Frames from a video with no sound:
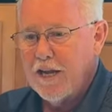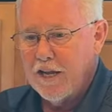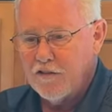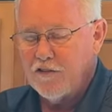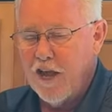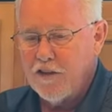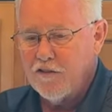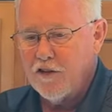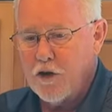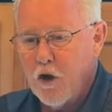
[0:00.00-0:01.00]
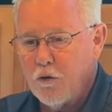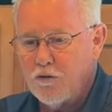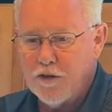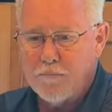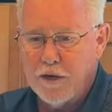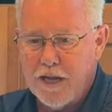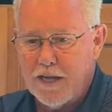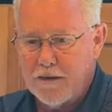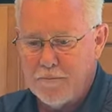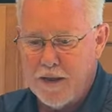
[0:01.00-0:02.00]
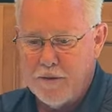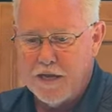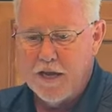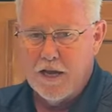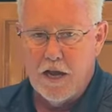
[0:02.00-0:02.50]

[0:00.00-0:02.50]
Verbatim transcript: It's nice to know somebody can maybe